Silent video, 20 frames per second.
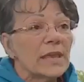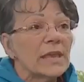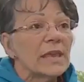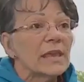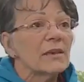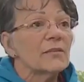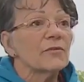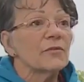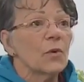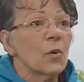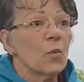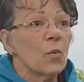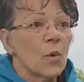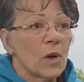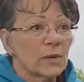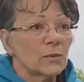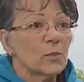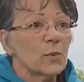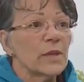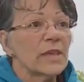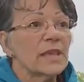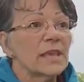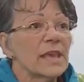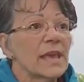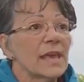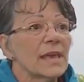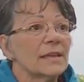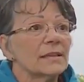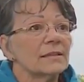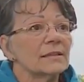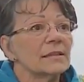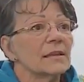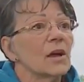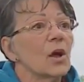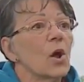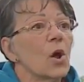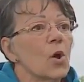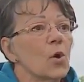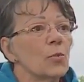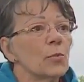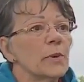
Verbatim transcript: We give what we can,